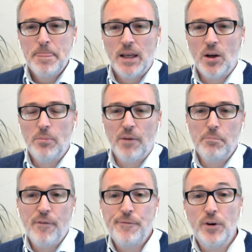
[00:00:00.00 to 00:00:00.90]

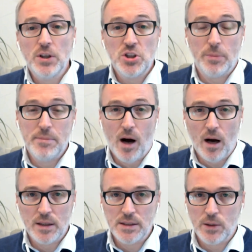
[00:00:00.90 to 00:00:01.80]
my first job in
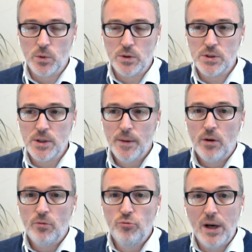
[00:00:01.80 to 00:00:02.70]
marketing was
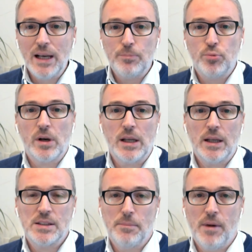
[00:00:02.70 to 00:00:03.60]
really bringing
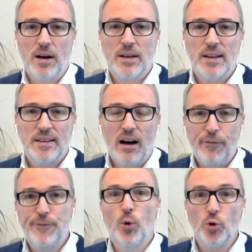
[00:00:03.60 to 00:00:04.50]
to market
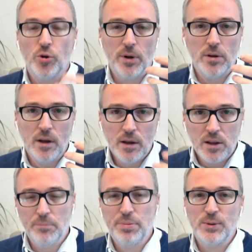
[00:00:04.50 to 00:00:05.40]
affordable
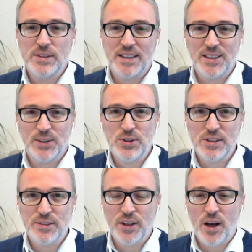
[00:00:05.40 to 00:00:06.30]
computing
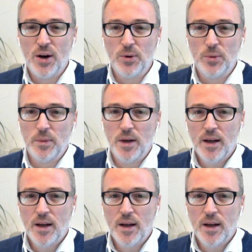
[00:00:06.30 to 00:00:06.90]
solutions for the home.